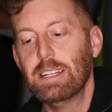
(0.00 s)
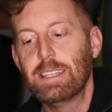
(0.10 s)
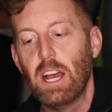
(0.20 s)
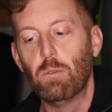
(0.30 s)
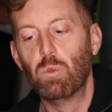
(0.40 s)

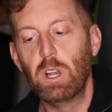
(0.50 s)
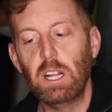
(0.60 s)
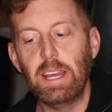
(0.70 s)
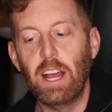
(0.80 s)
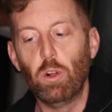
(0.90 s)
to
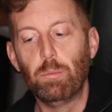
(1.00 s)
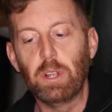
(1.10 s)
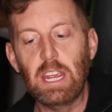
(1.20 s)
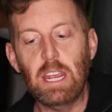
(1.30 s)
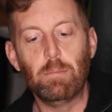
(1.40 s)
really
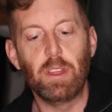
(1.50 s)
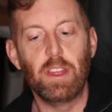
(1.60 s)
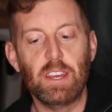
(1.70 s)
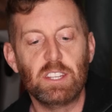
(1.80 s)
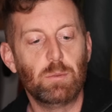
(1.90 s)
help keep
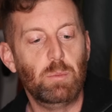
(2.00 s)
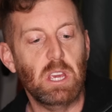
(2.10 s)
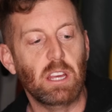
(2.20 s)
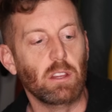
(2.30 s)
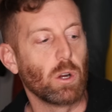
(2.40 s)
this
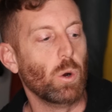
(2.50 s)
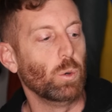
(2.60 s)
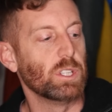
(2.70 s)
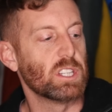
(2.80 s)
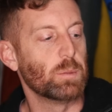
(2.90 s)
being the
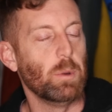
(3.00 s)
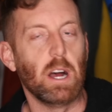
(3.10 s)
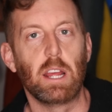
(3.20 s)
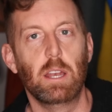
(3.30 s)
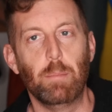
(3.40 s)
coldest
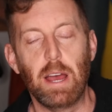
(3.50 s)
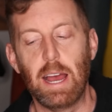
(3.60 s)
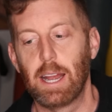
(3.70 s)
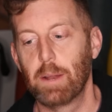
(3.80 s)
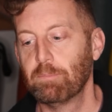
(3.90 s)
spot in a
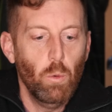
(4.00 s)
bag.